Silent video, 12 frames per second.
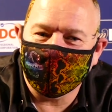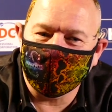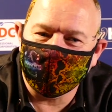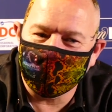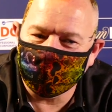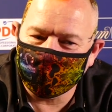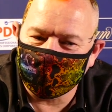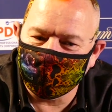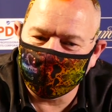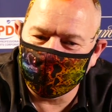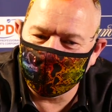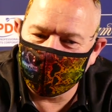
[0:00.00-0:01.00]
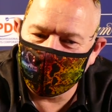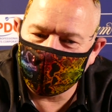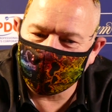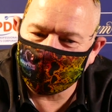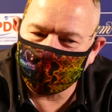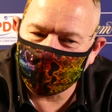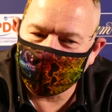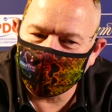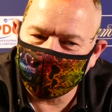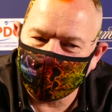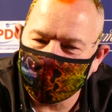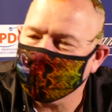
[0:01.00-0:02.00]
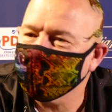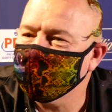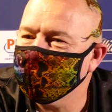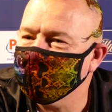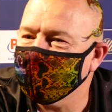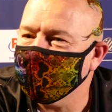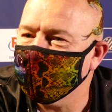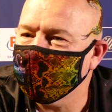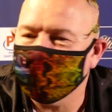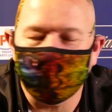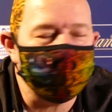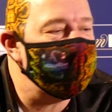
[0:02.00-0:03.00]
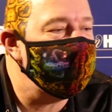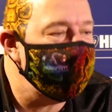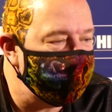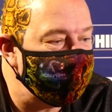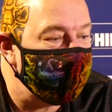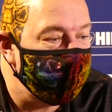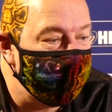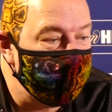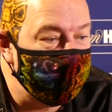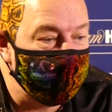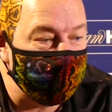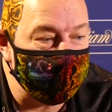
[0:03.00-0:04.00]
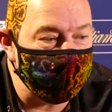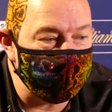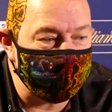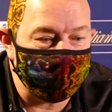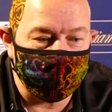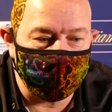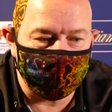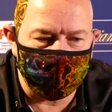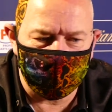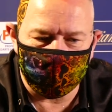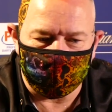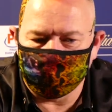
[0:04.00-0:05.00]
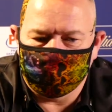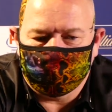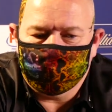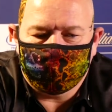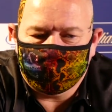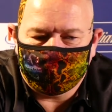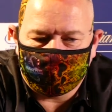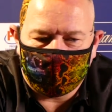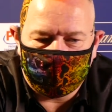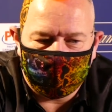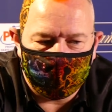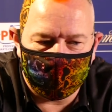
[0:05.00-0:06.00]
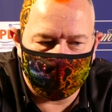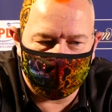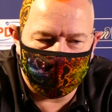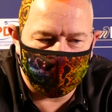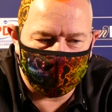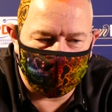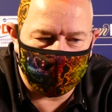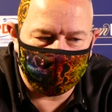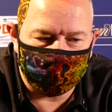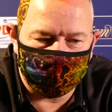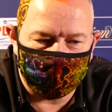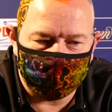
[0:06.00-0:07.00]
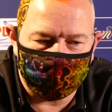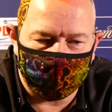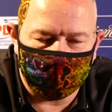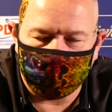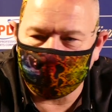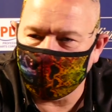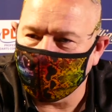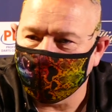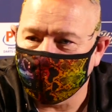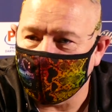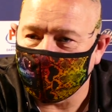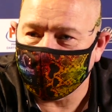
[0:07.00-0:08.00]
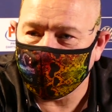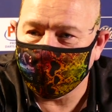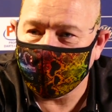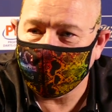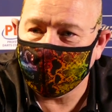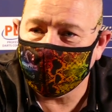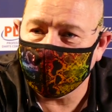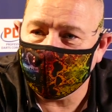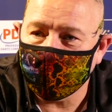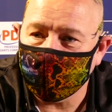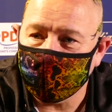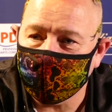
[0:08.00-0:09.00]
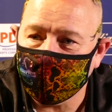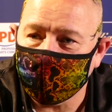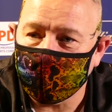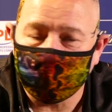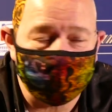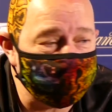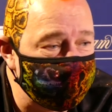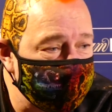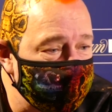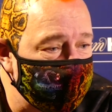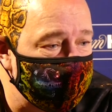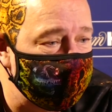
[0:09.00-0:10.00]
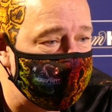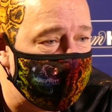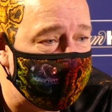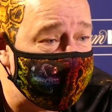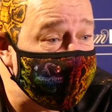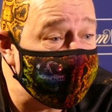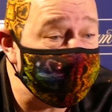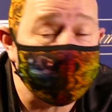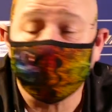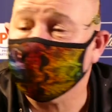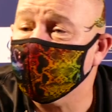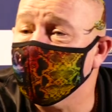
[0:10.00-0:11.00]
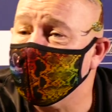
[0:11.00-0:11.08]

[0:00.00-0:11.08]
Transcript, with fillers: think it was called New Year or something. It was called. Uh, uh, yeah, no. Yeah, um, I've got loads left in me. Uh, that was I, I, needed that sort